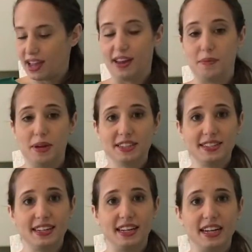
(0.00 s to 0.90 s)
and mix
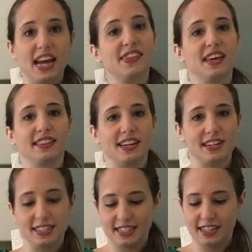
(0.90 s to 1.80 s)
it in and then
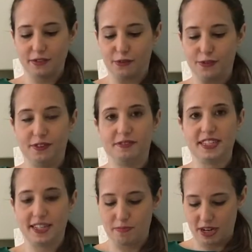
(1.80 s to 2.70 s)
let it sit for
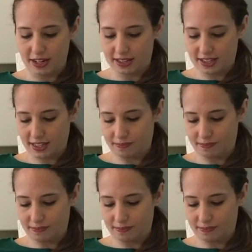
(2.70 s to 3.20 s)
15 minutes.